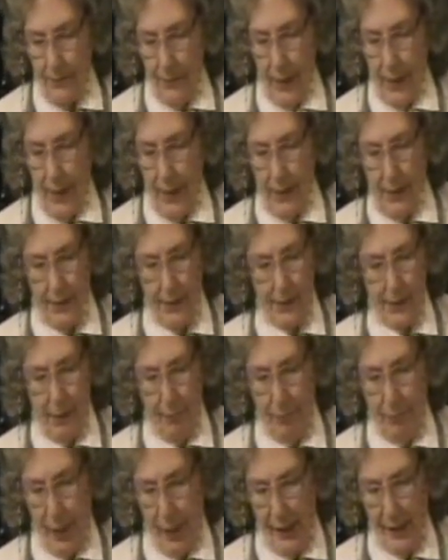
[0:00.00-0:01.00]
it is
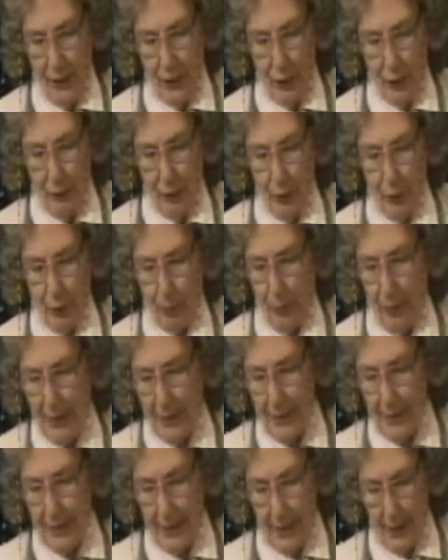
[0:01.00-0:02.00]
impossible to
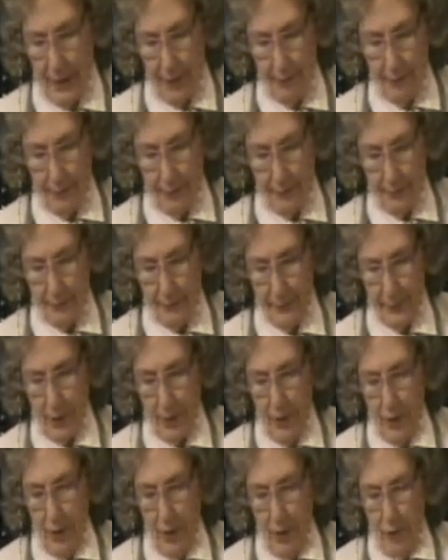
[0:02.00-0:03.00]
please him.
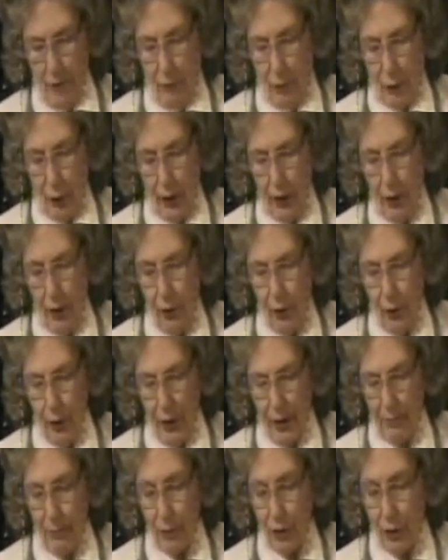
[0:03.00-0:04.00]
For he who
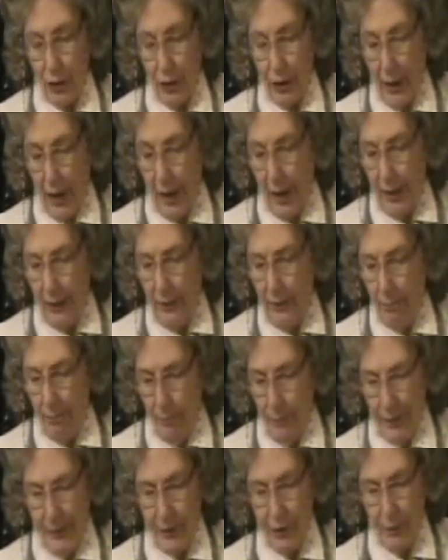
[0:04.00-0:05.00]
comes to God
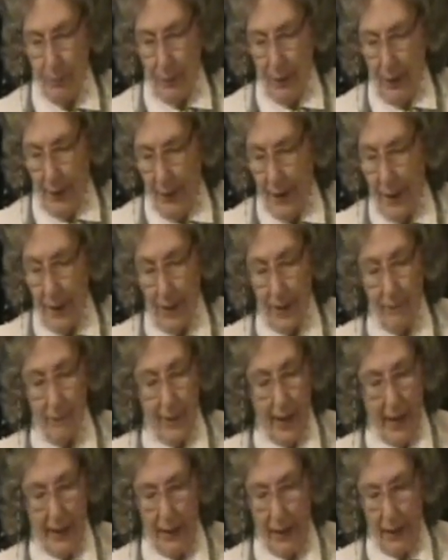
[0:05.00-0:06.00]
must believe
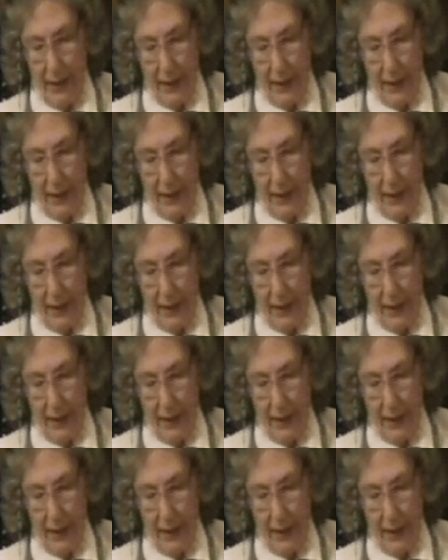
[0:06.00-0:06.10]
that he